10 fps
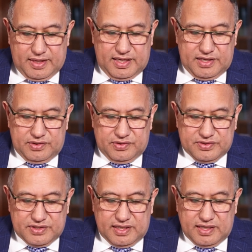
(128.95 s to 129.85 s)
in New
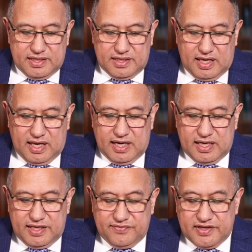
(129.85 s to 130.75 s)
Zealand are
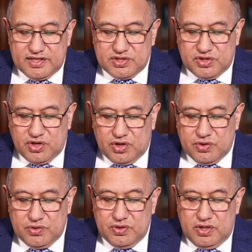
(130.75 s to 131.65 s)
leaving to
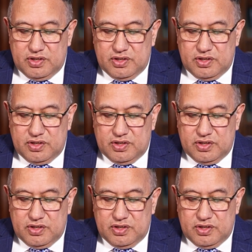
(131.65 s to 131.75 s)
go